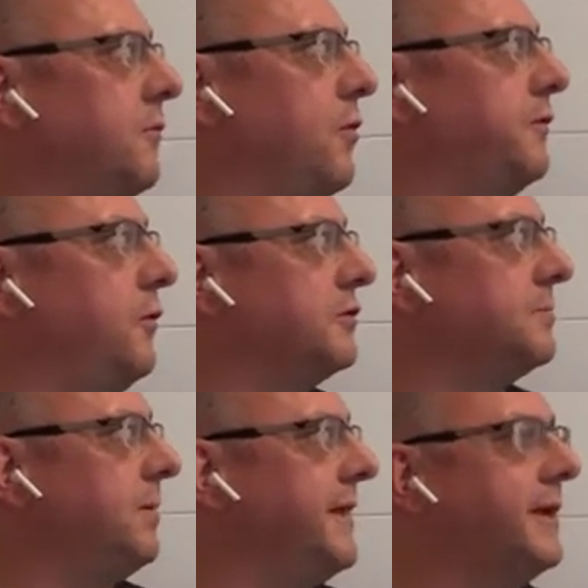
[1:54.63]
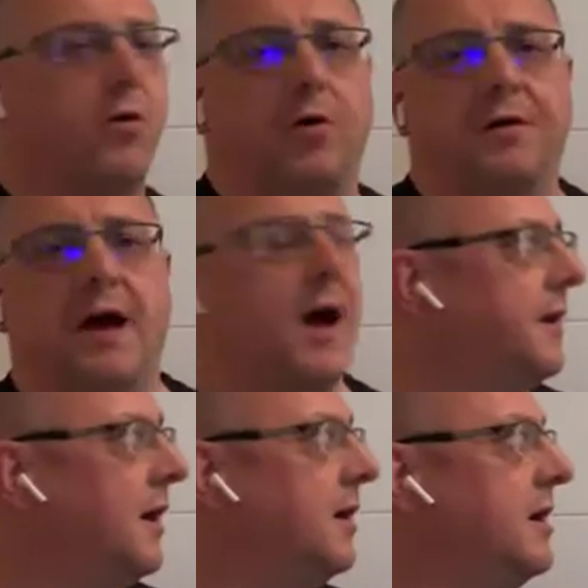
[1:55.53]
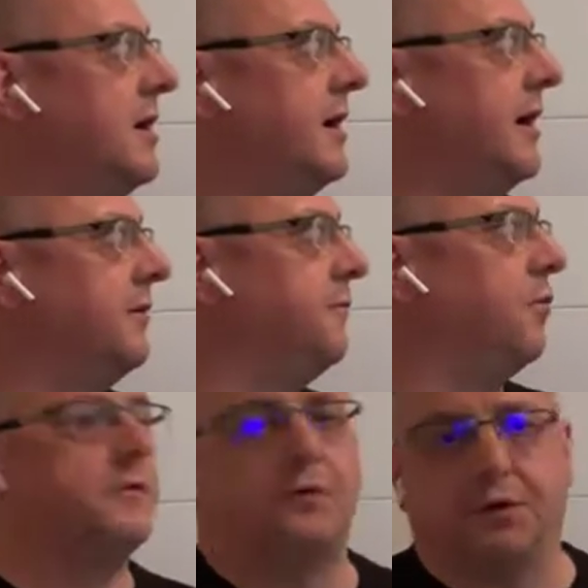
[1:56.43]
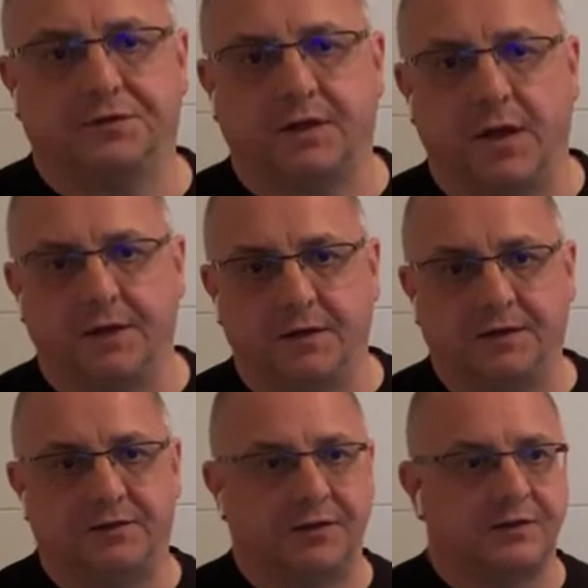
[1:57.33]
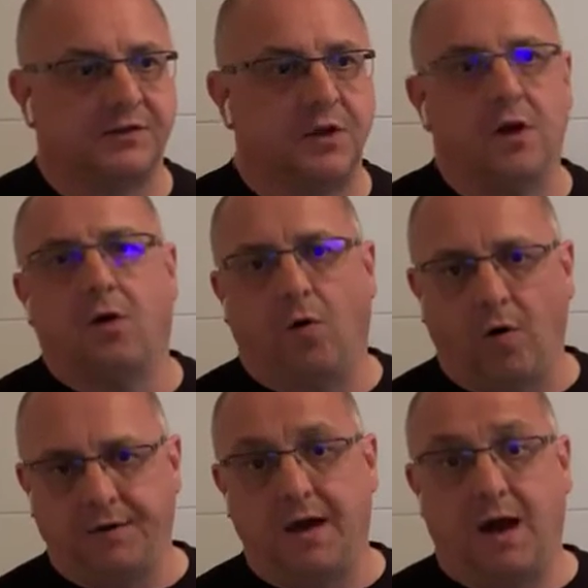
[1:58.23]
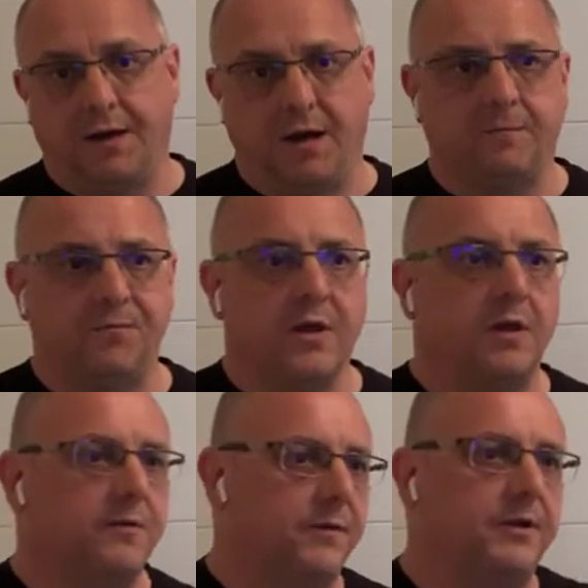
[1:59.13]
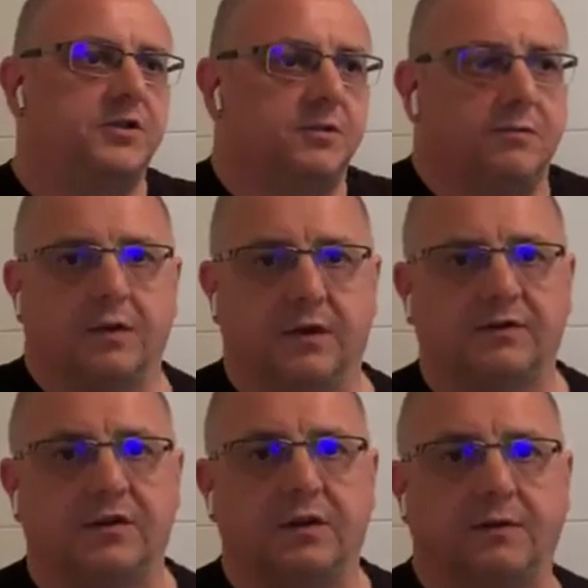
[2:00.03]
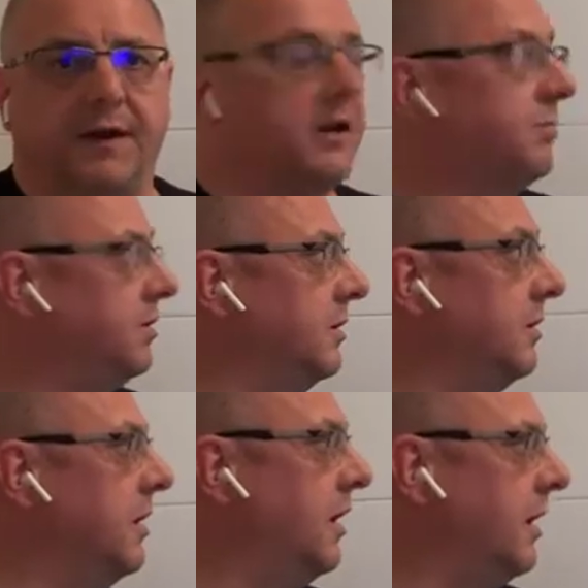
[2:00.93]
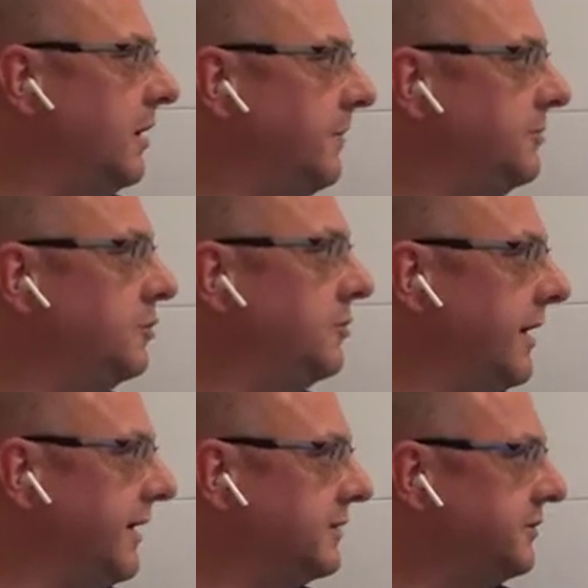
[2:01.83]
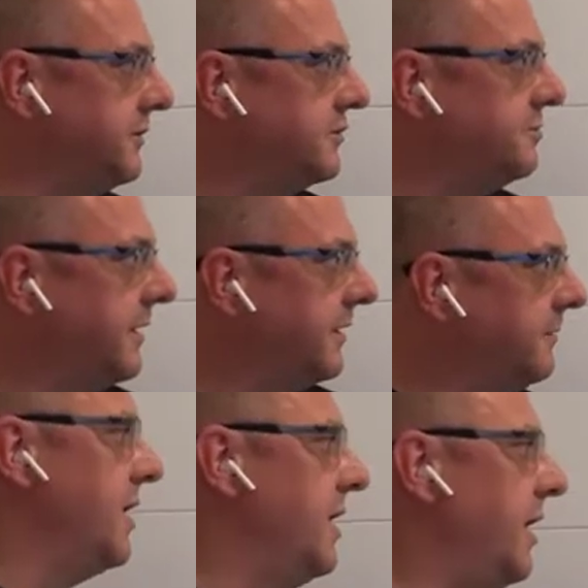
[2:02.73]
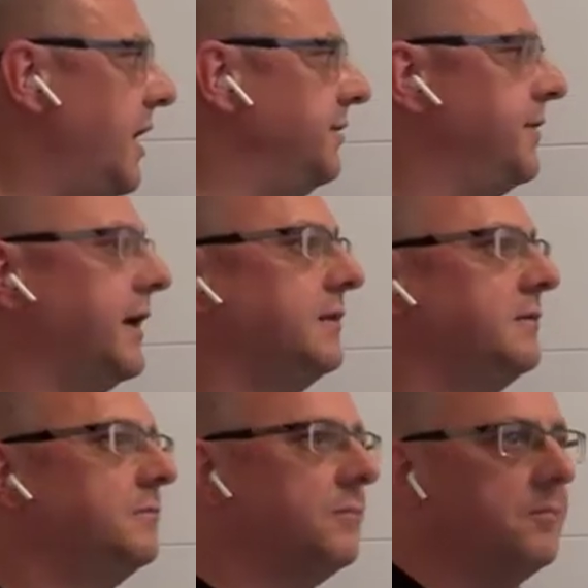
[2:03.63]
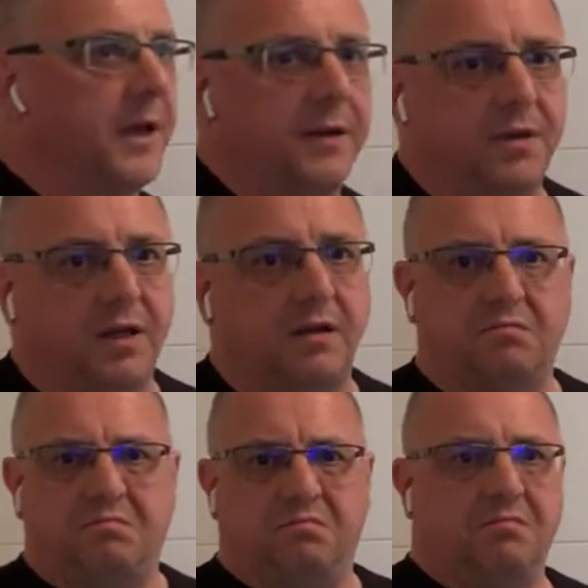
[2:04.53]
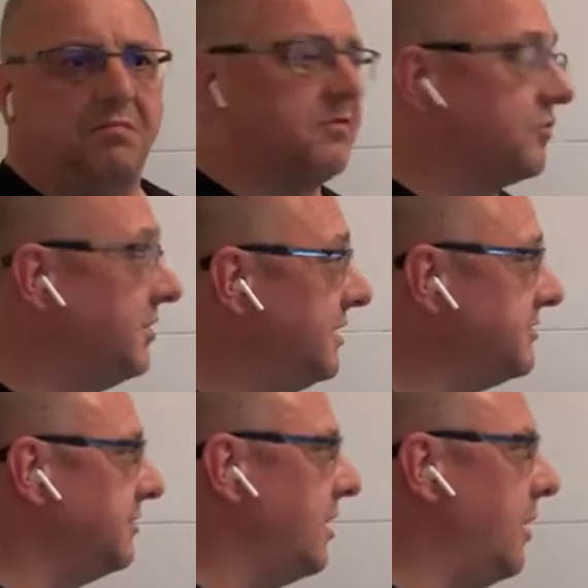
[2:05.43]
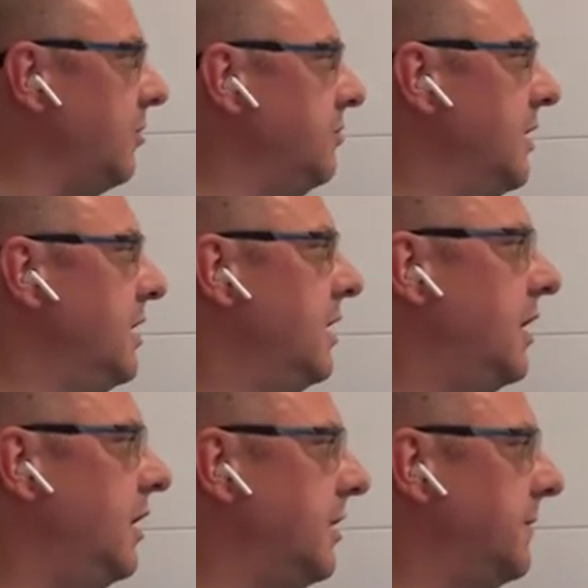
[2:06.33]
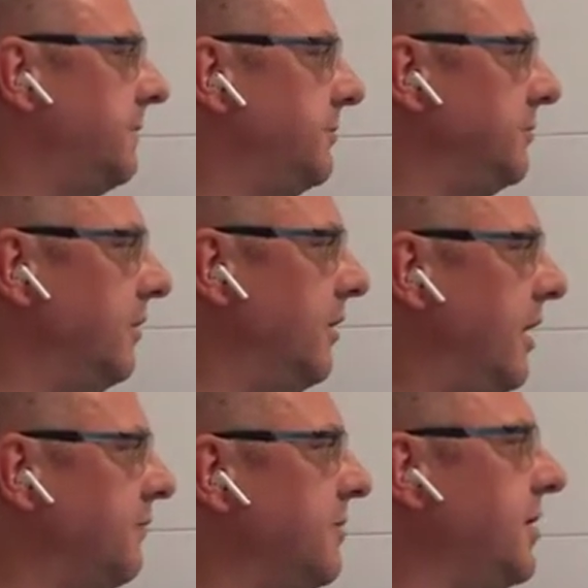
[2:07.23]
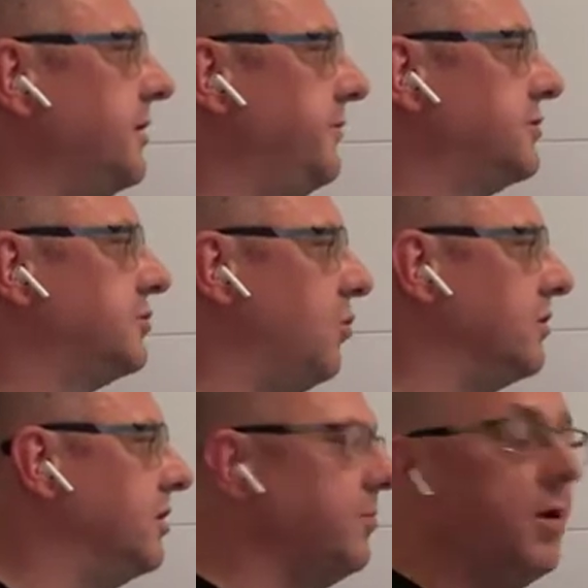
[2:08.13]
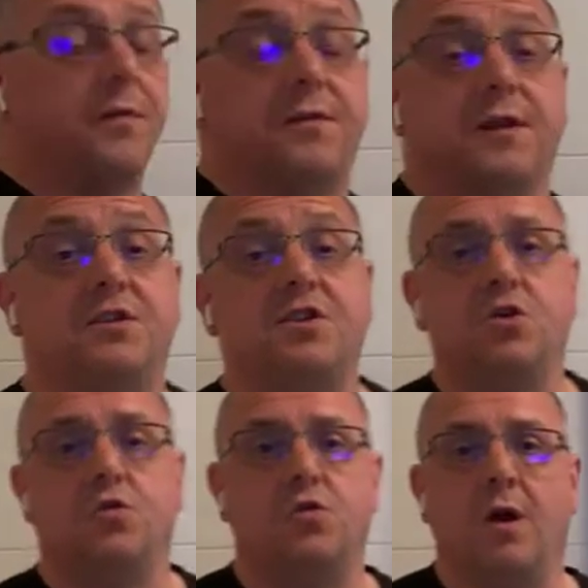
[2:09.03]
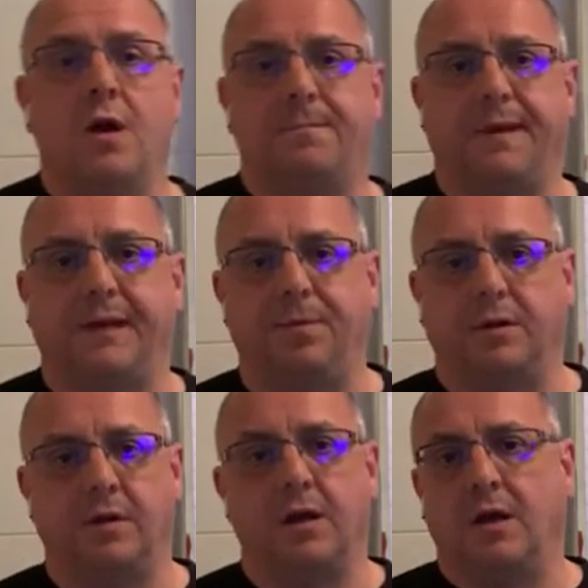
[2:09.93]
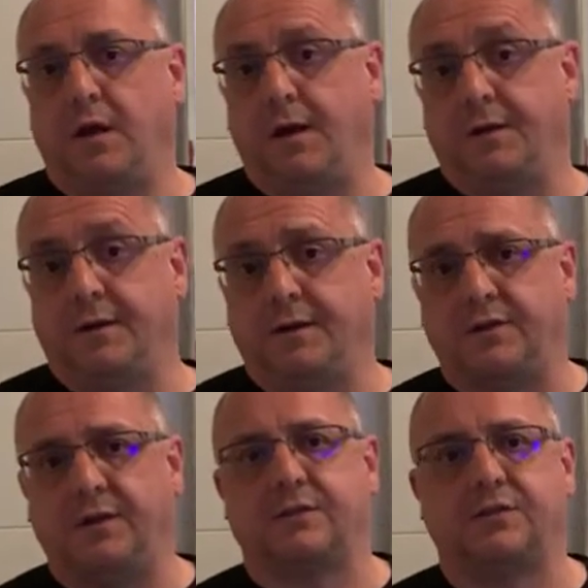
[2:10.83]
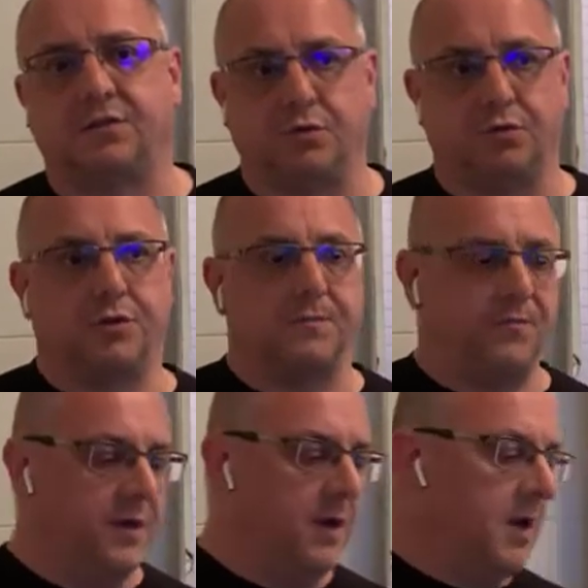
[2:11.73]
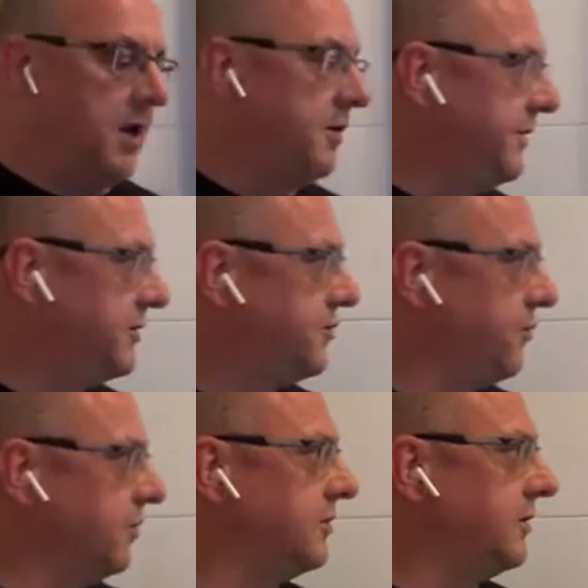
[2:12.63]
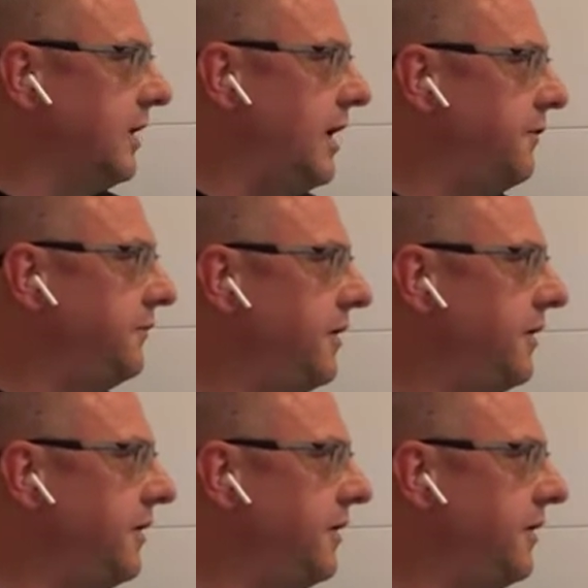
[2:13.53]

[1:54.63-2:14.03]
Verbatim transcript: workforce planning on HANA and workforce analytics on HANA which is still available uh, today we speak. And then maybe three years ago, uh, everybody was talking about the new people analytics solution, which would have